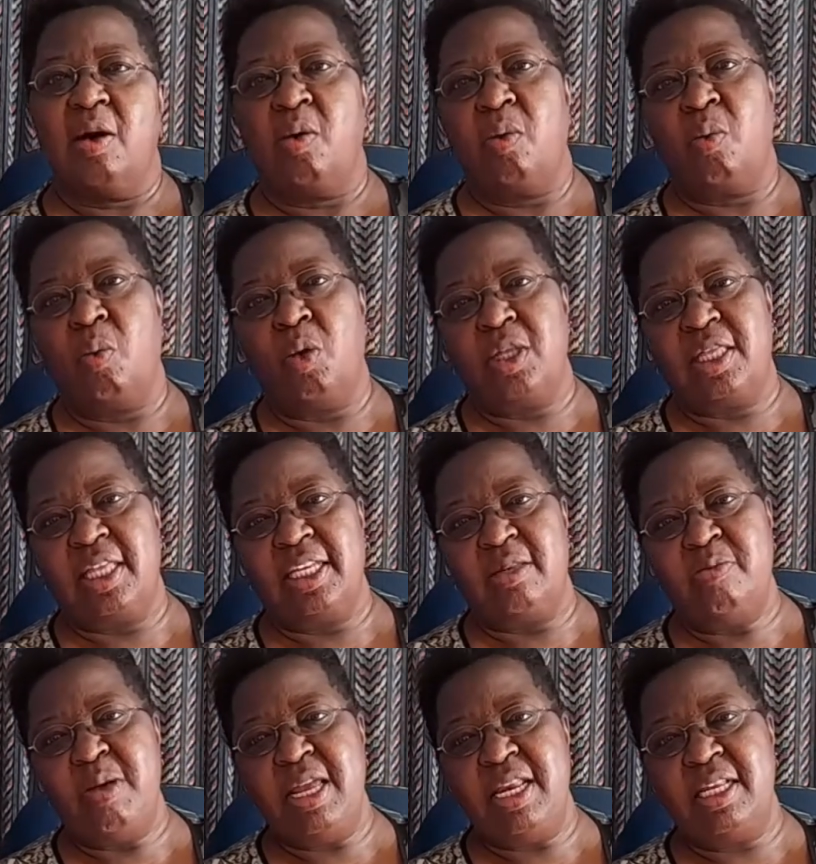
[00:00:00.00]
What this
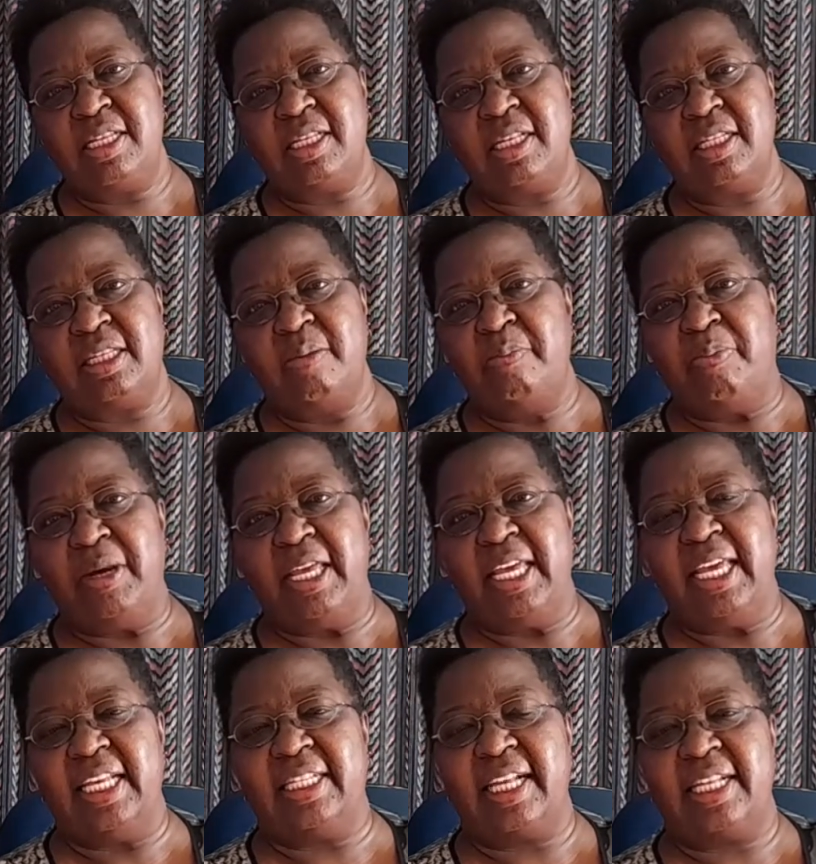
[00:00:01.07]
means simply
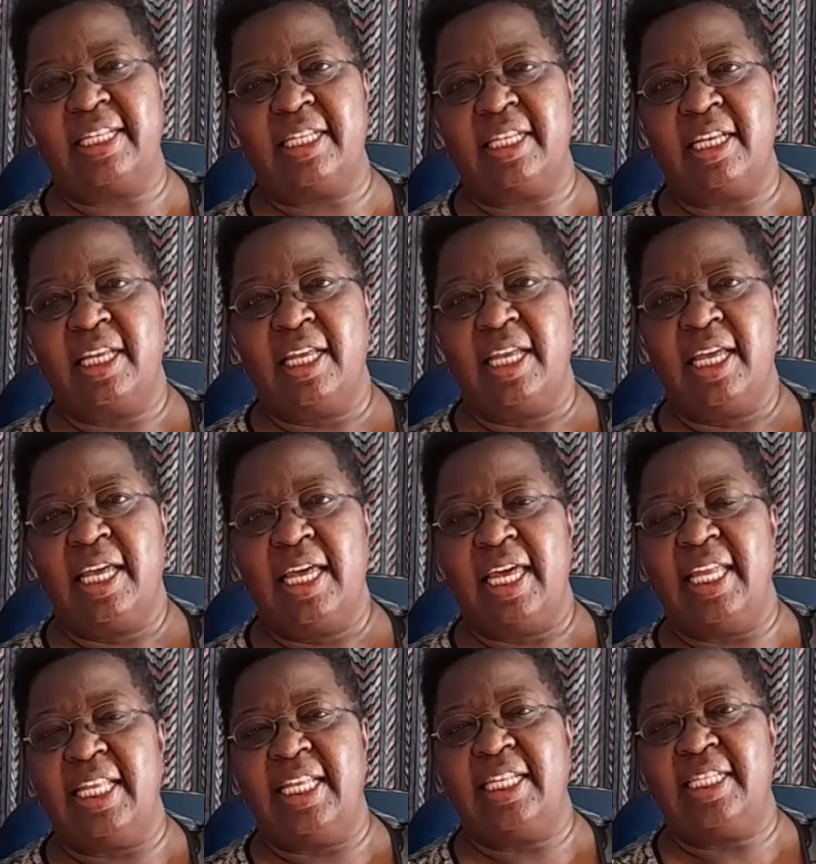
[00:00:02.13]
is that
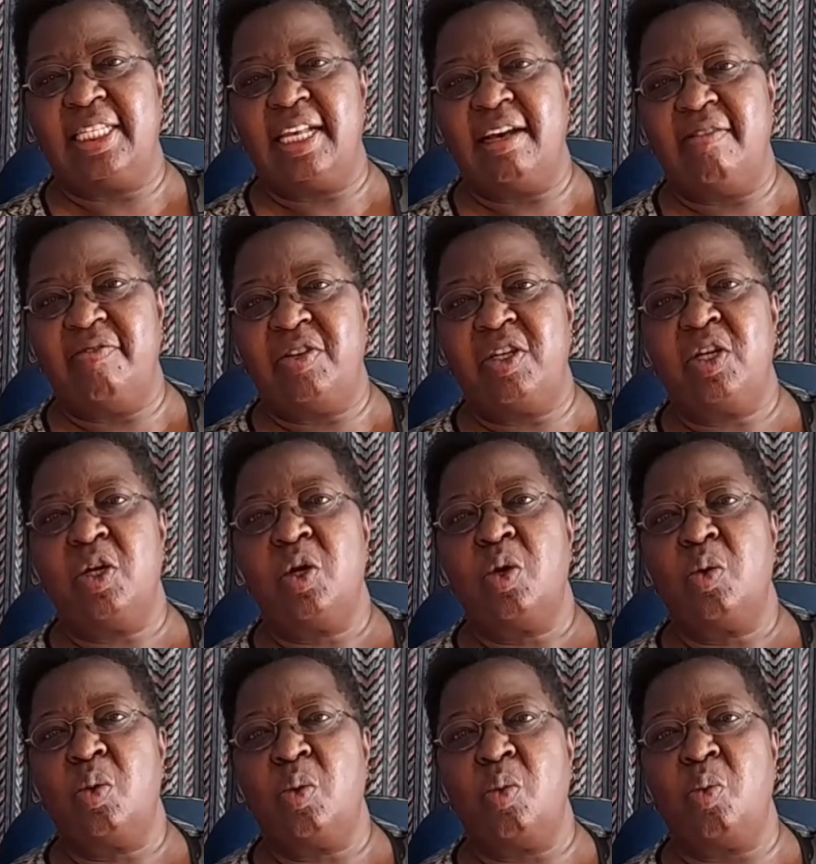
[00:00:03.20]
it is served
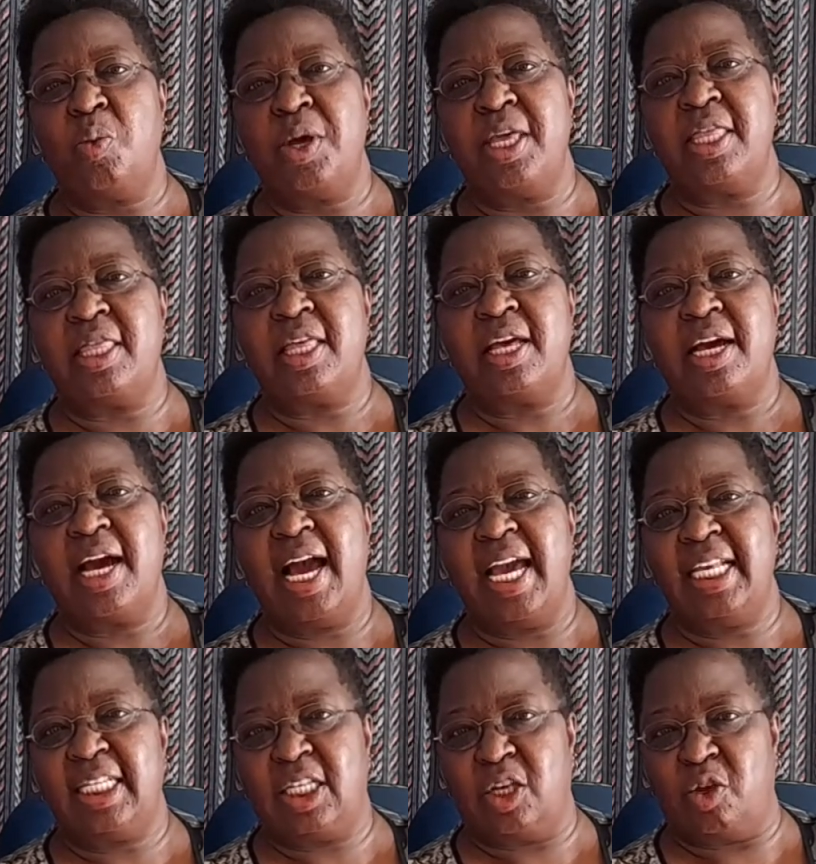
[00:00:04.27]
with
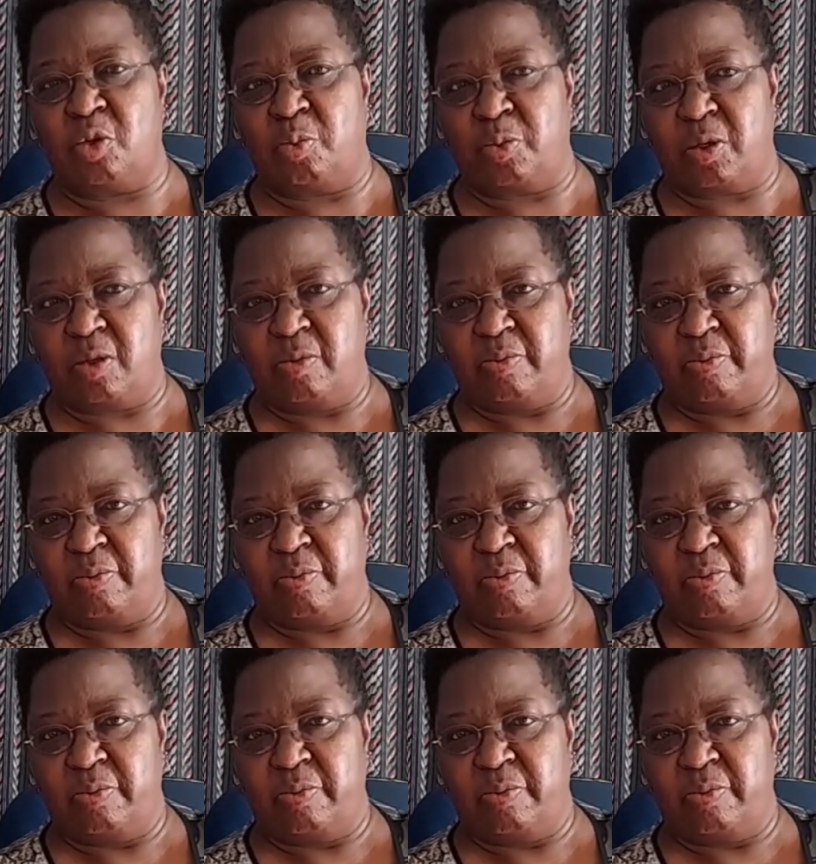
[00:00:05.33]
ice cubes.